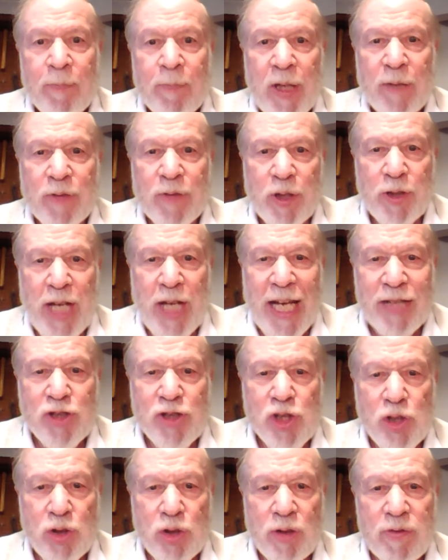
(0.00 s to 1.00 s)
if they're not
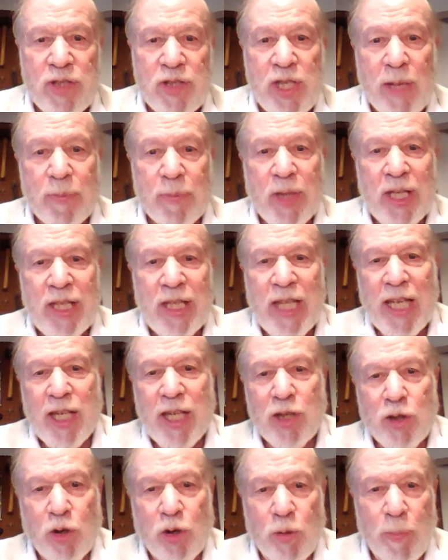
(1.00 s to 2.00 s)
sure of something they
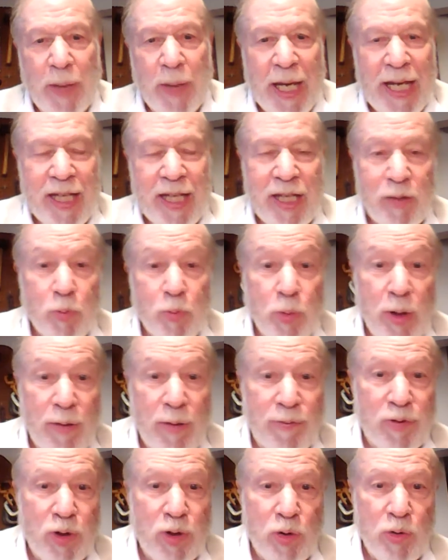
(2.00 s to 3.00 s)
can go back and
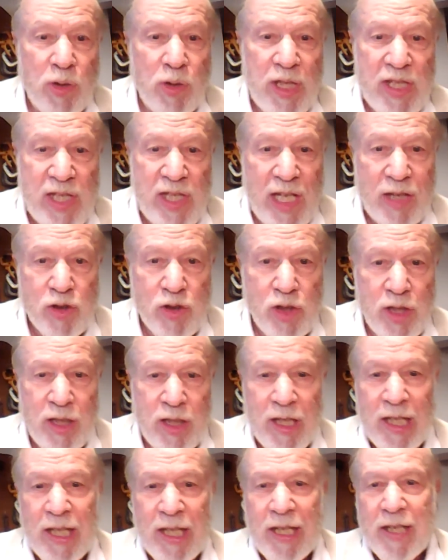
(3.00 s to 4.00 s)
review the session